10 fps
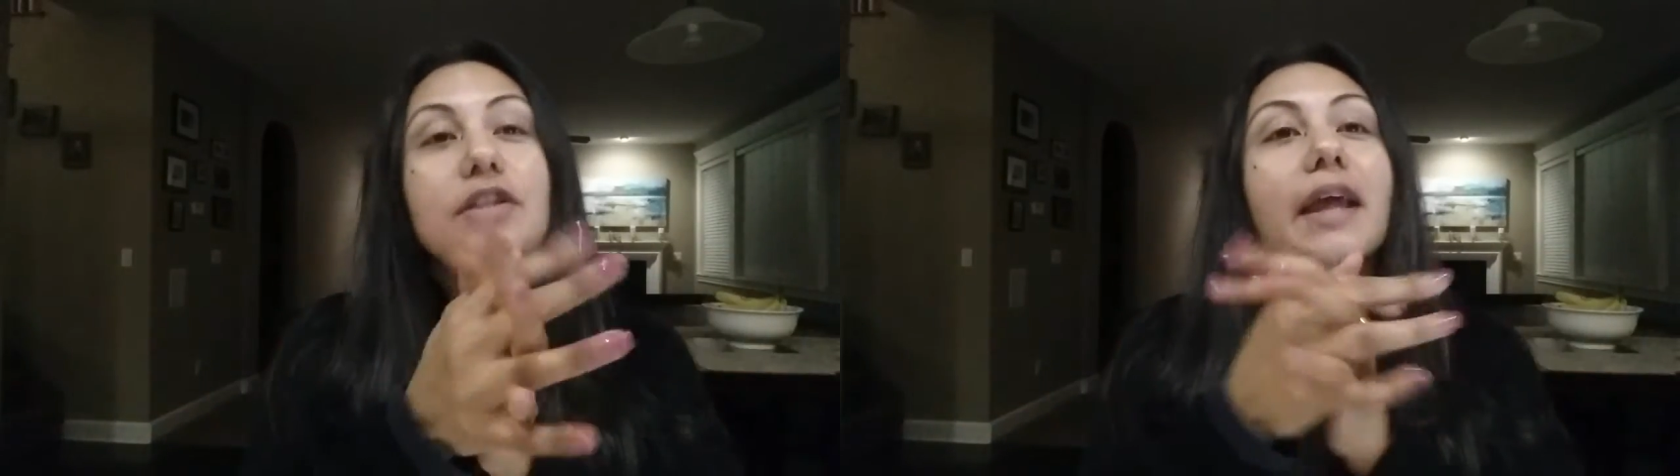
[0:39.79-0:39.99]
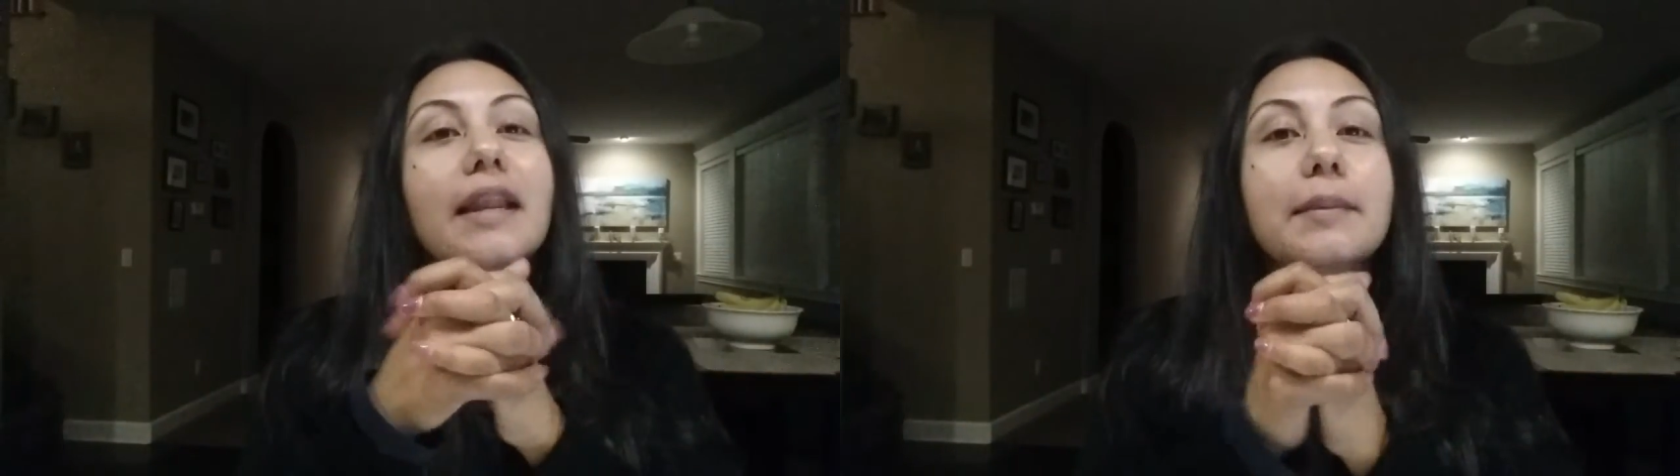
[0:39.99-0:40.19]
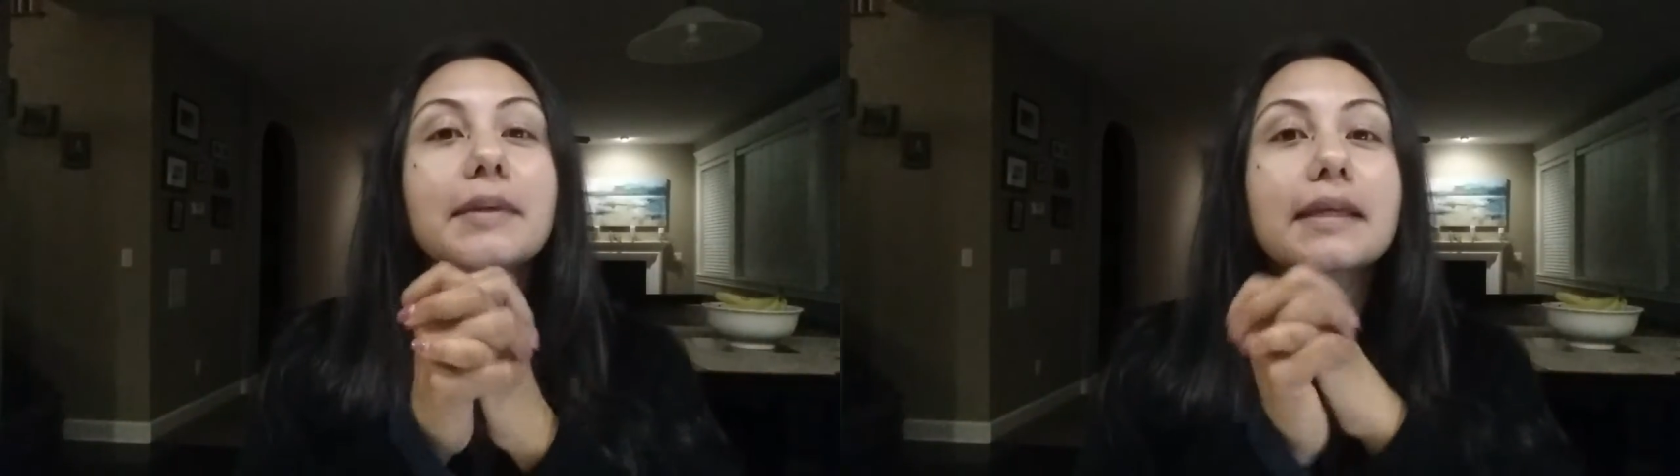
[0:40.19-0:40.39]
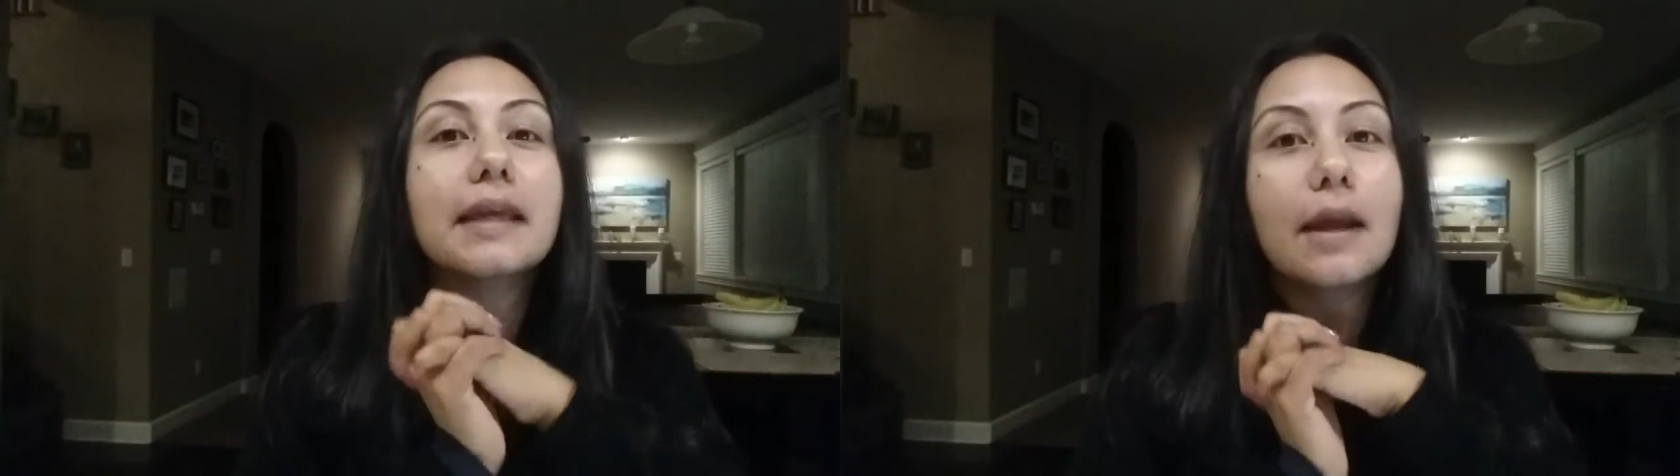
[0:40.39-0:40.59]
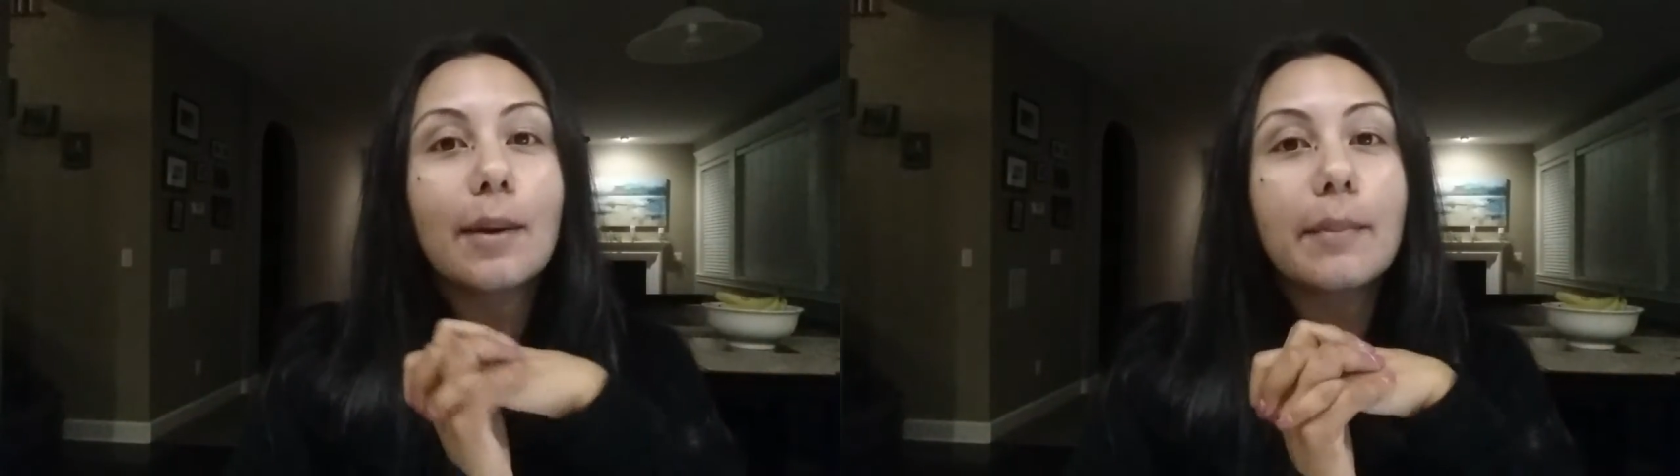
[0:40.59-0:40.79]
should anybody
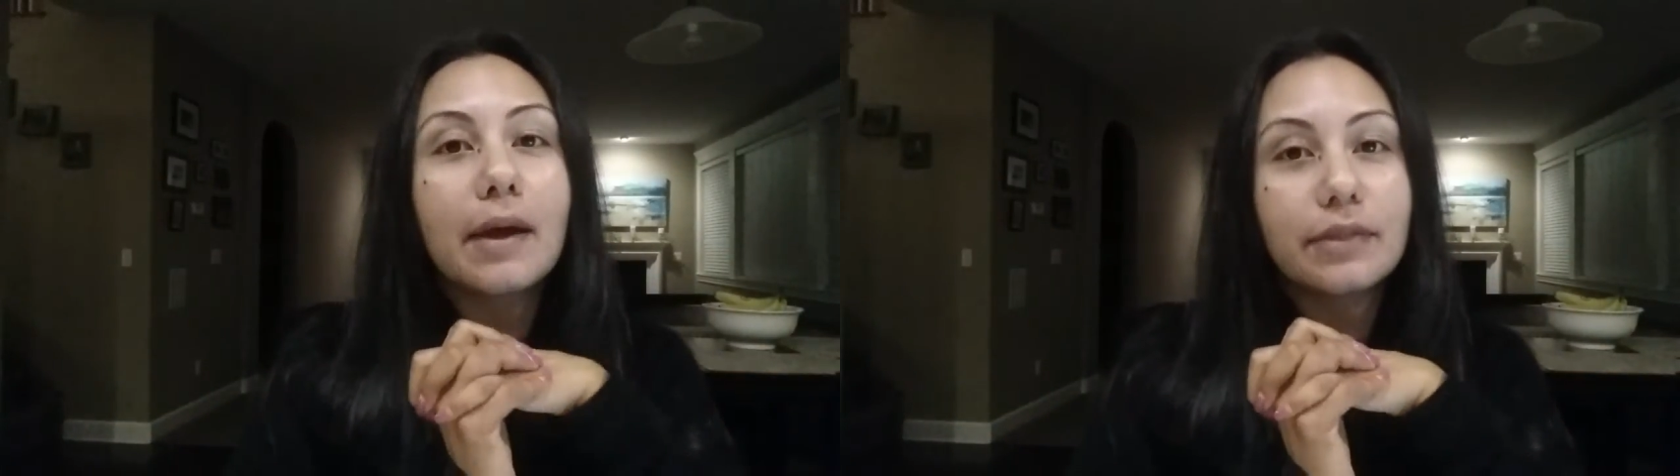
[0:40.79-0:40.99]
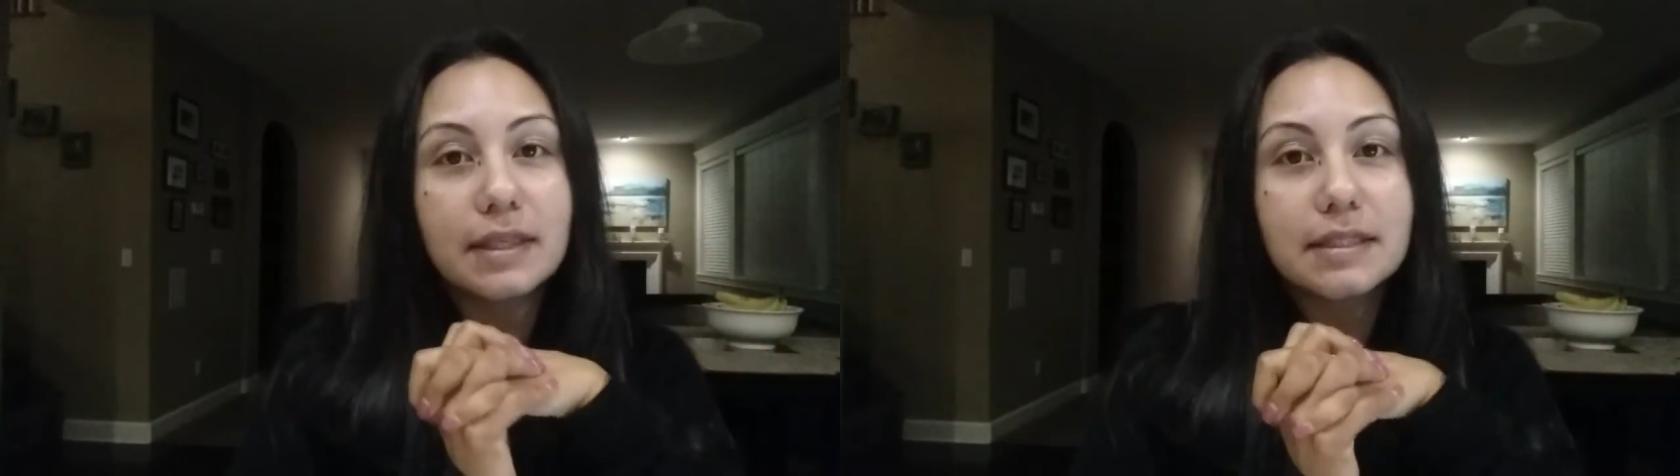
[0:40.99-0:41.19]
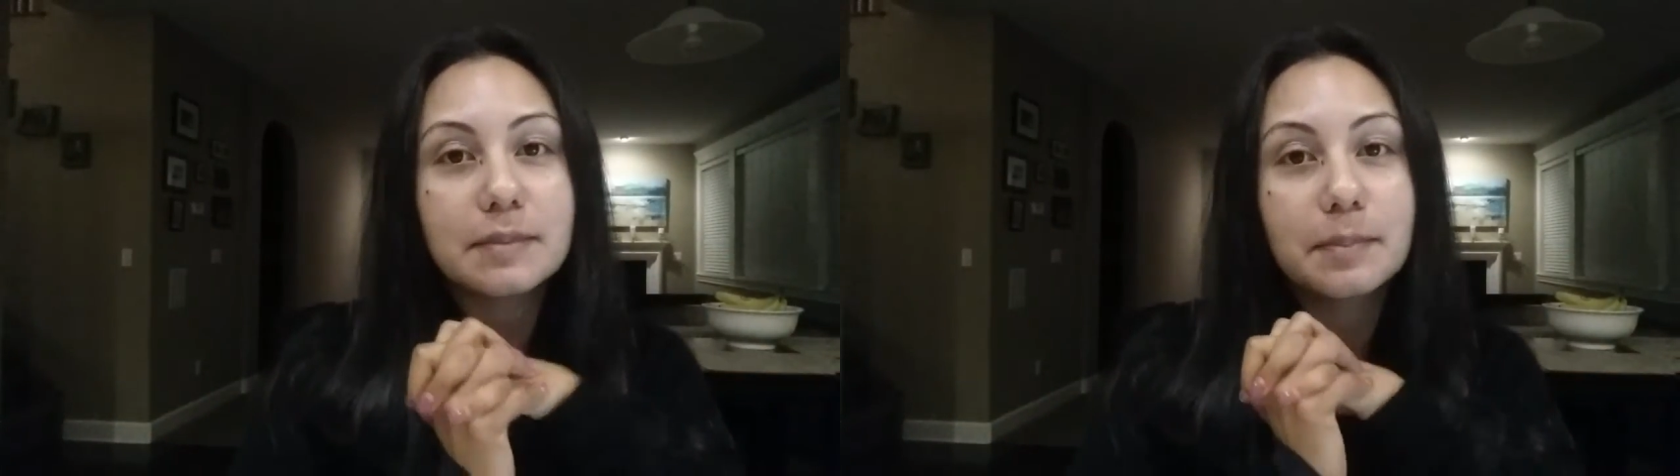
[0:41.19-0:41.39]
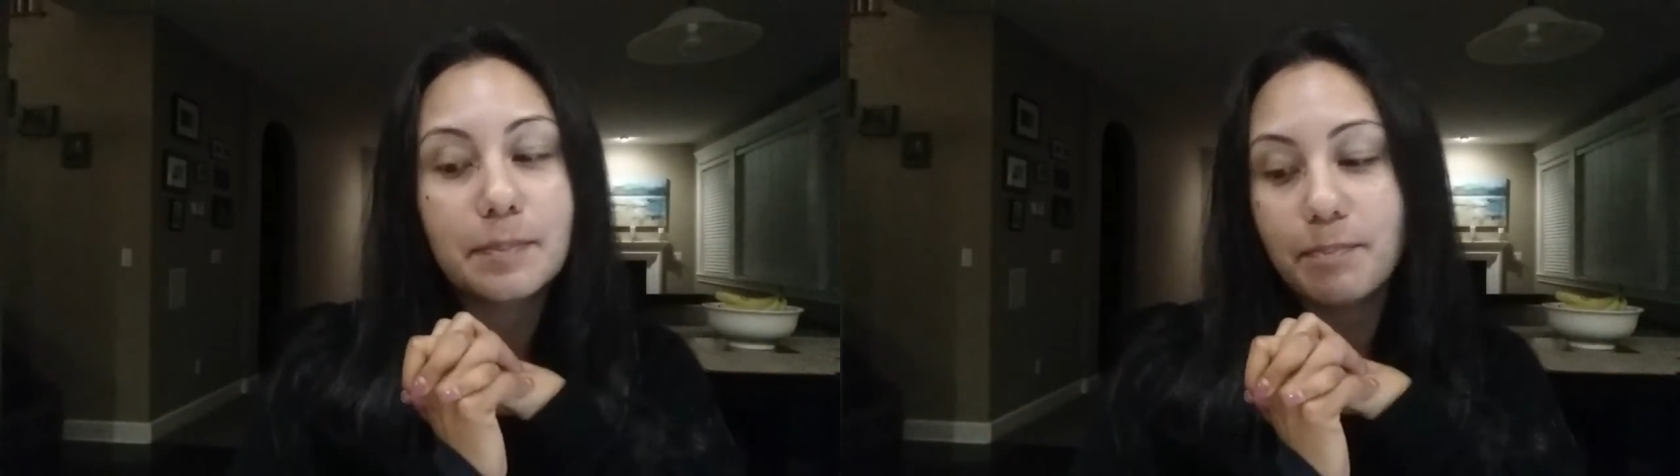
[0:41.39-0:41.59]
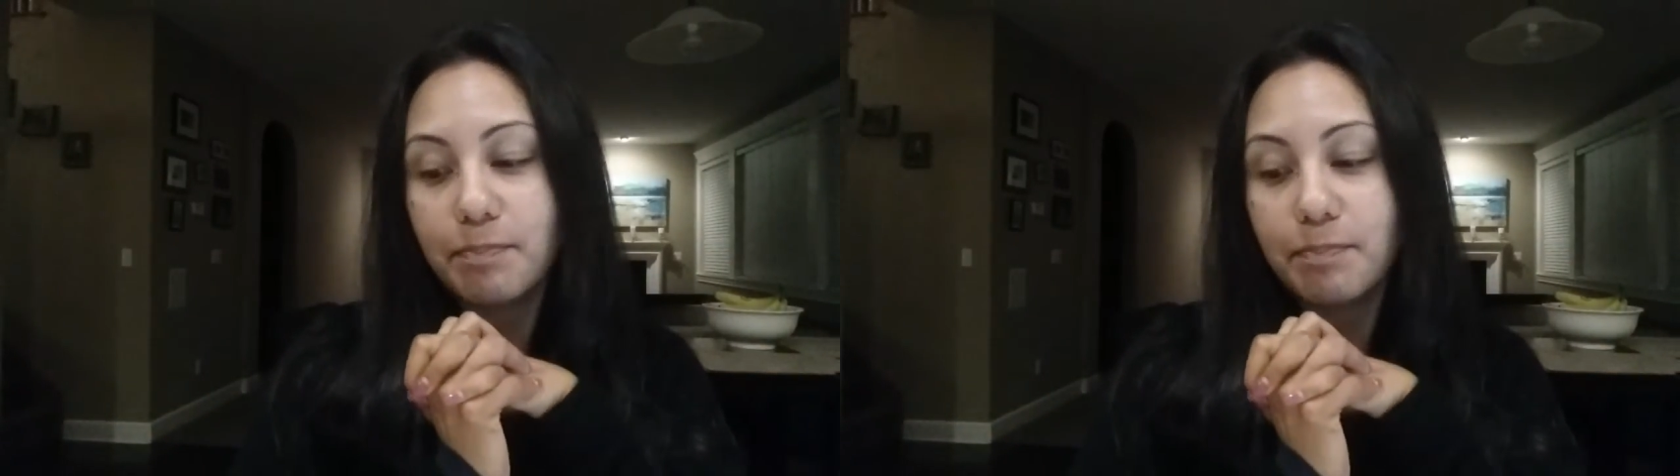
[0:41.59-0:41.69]
care about this